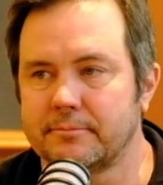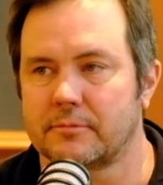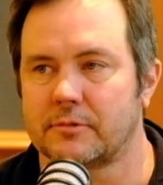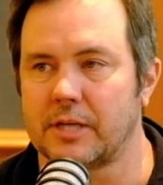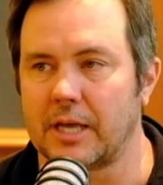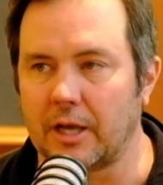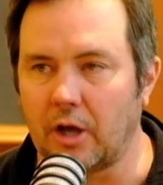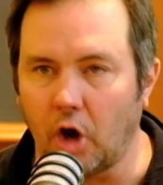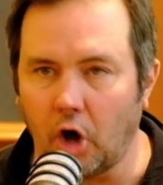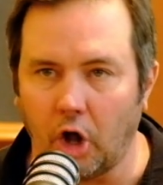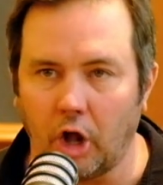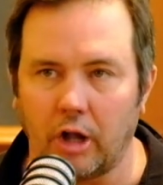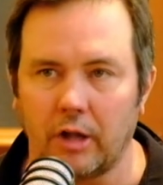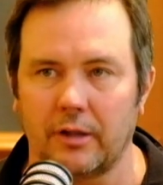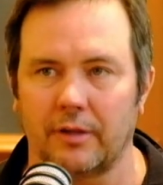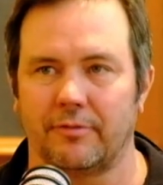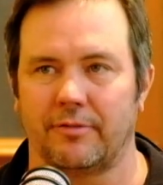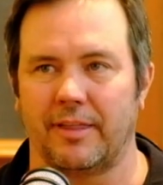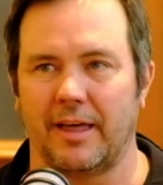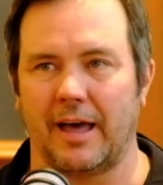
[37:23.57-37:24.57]
take
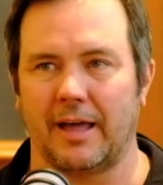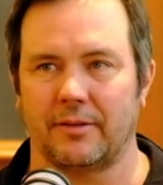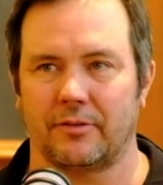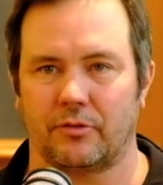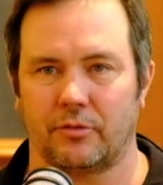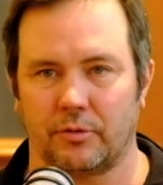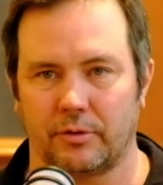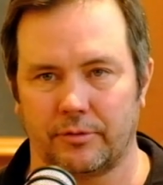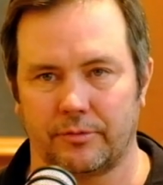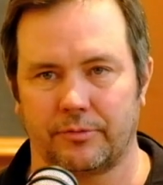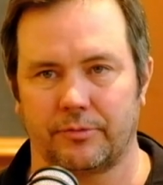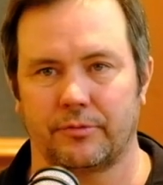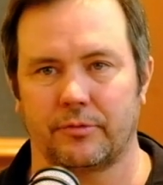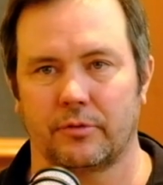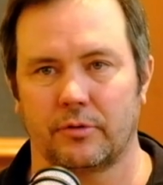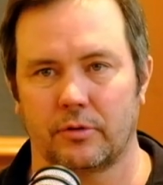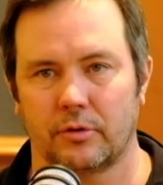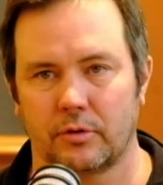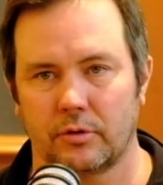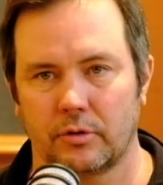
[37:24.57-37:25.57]
all of that sort
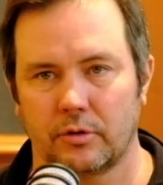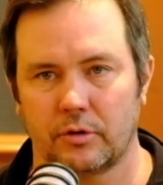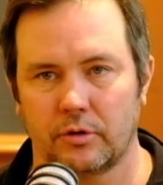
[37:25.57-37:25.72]
of